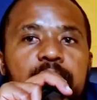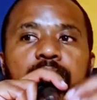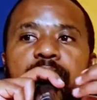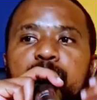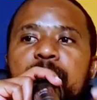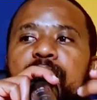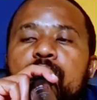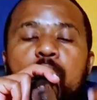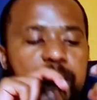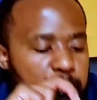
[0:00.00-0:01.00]
The, the
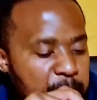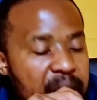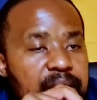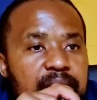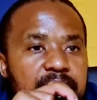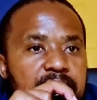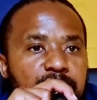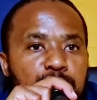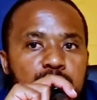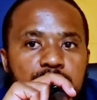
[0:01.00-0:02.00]
spirit, because patience
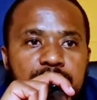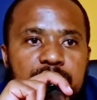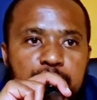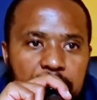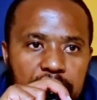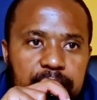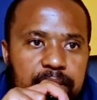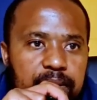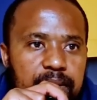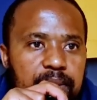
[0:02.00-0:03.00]
is a fruit of the
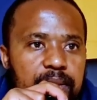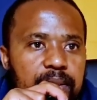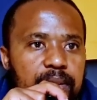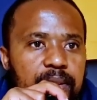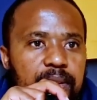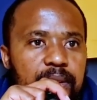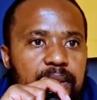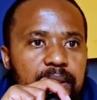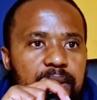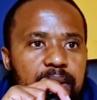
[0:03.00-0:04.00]
spirit.
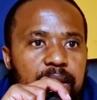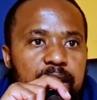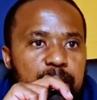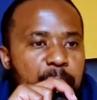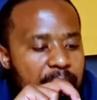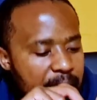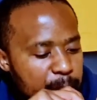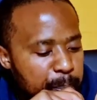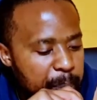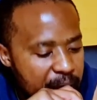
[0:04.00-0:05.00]
It is but
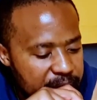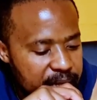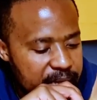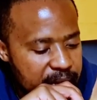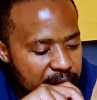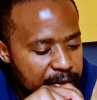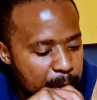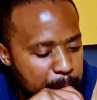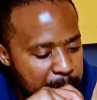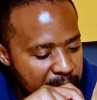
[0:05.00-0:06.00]
let patience have
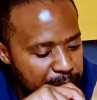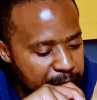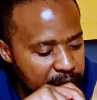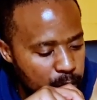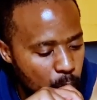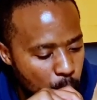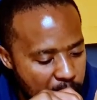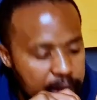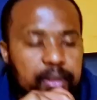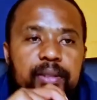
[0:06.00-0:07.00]
a perfect
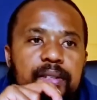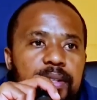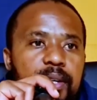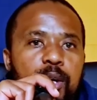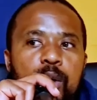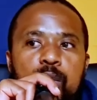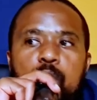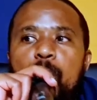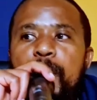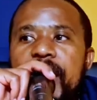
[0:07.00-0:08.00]
work.
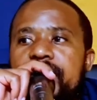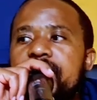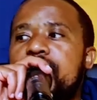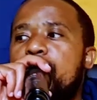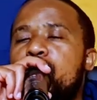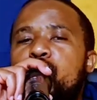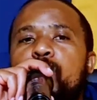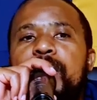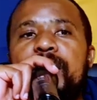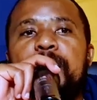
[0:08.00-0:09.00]
So patience is supposed
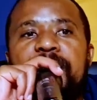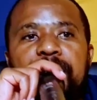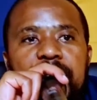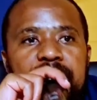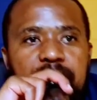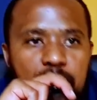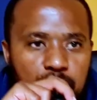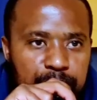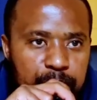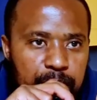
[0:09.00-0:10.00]
to bring perfection
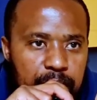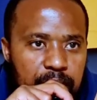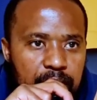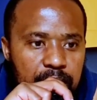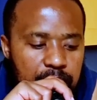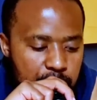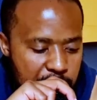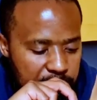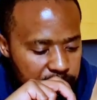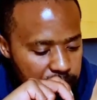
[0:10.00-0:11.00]
out of you.
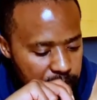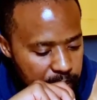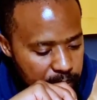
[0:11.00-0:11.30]
Read.